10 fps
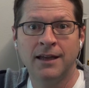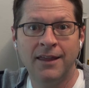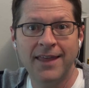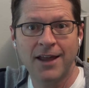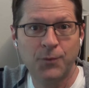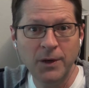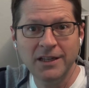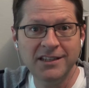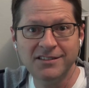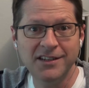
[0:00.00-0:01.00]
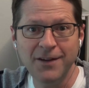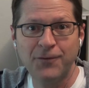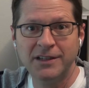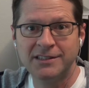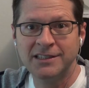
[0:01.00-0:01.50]
And that really is the
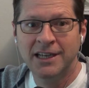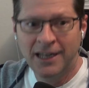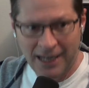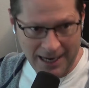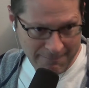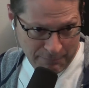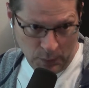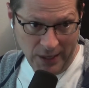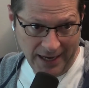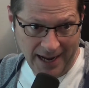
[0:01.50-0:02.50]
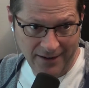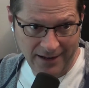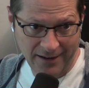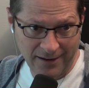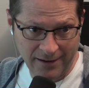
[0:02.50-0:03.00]
difference. I'm pointing out
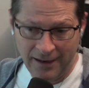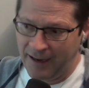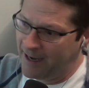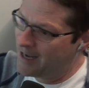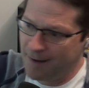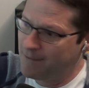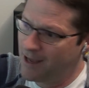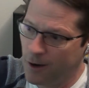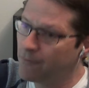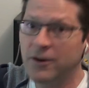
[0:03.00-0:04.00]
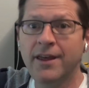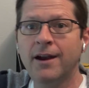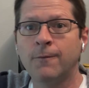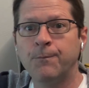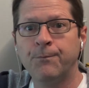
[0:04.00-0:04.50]
here, and I'm not over
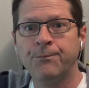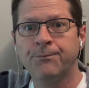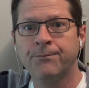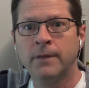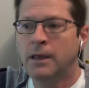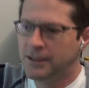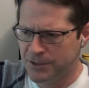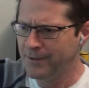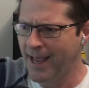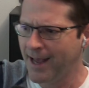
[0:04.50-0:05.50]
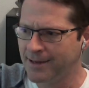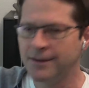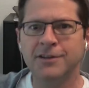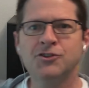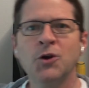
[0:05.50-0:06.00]
there. So yeah,
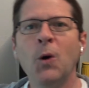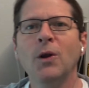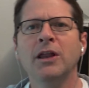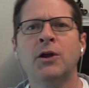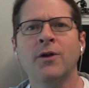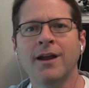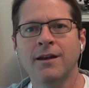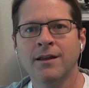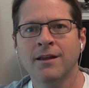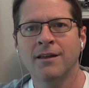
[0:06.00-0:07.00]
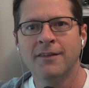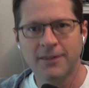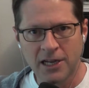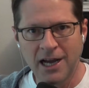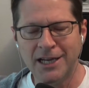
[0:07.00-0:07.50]
it's totally great that
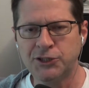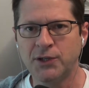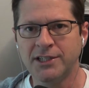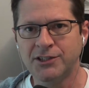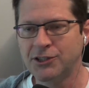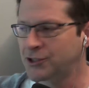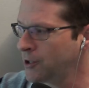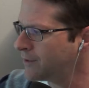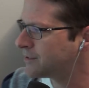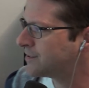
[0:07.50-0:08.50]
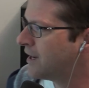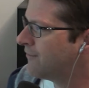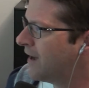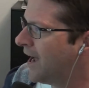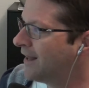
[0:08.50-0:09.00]
the contrast just showed
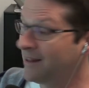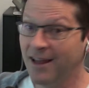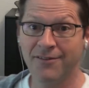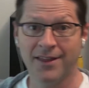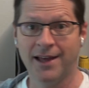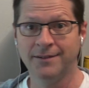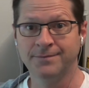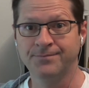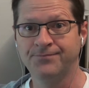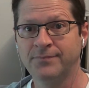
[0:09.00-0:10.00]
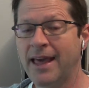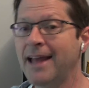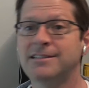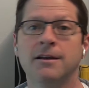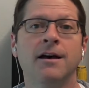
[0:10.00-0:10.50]
itself. I love that.
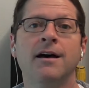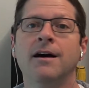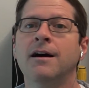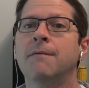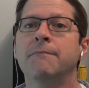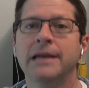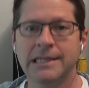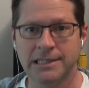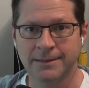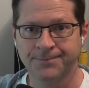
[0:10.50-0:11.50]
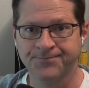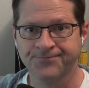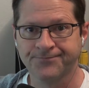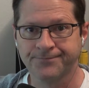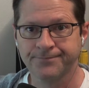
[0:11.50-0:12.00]
That's amazing.
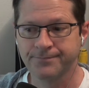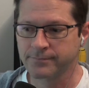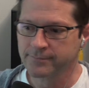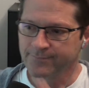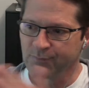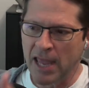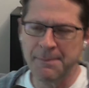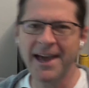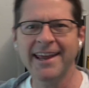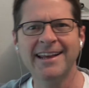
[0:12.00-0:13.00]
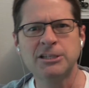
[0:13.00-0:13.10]
Am I going to